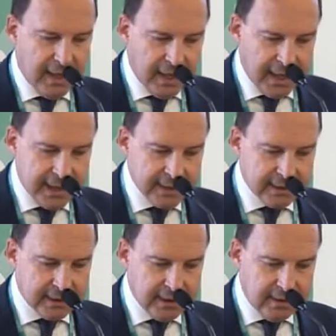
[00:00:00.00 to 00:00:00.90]

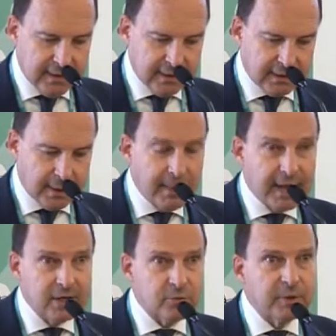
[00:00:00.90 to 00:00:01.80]
and the
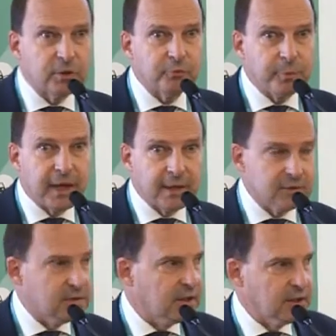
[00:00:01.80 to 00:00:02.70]
management of
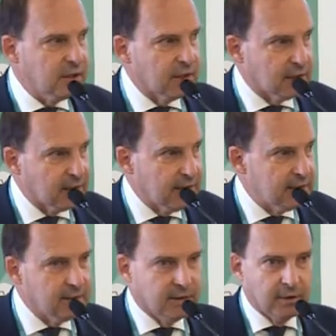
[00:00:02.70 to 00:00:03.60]
parks. And here
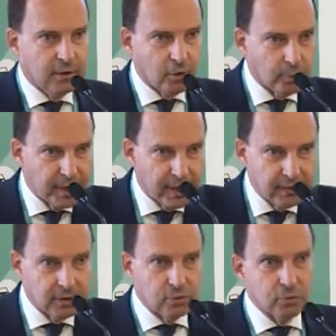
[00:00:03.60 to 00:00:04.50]
again,
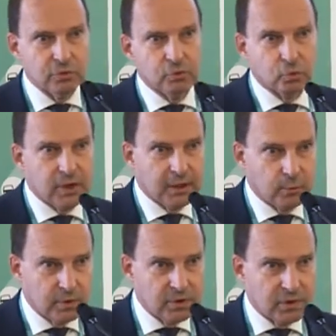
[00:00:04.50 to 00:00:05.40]
Copernicus, together
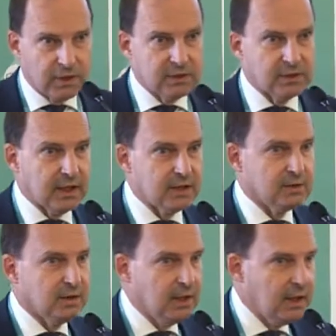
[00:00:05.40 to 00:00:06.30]
with
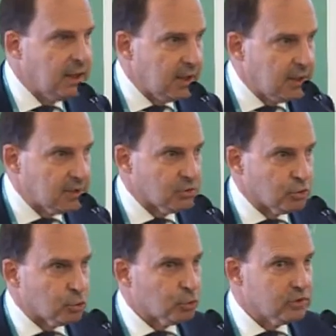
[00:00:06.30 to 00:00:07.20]
GNSS, is
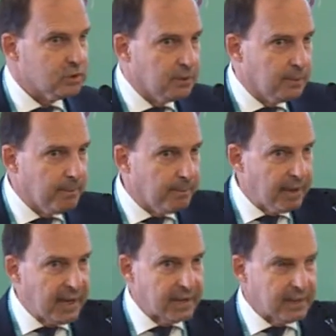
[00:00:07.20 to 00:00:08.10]
used
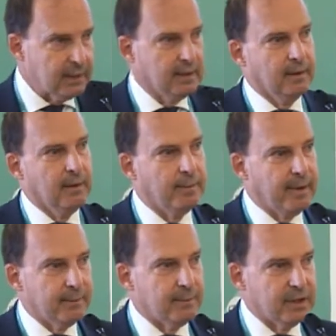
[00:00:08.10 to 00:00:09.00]
by
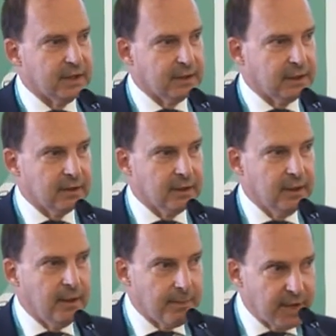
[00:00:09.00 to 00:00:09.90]
public
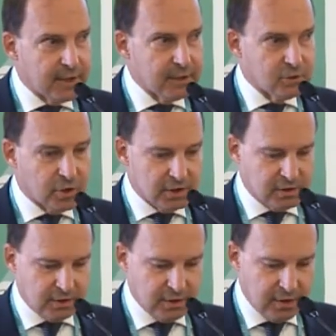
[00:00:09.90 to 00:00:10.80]

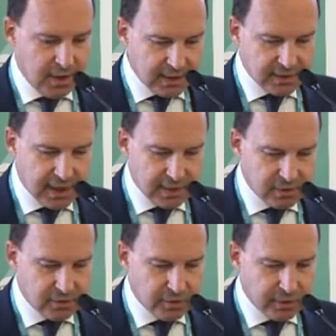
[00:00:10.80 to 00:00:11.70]
managers
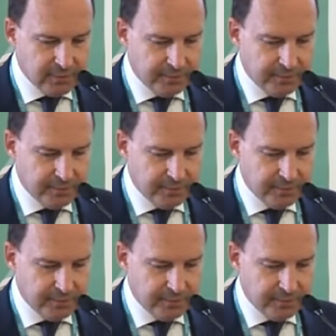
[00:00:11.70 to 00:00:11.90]
extensively.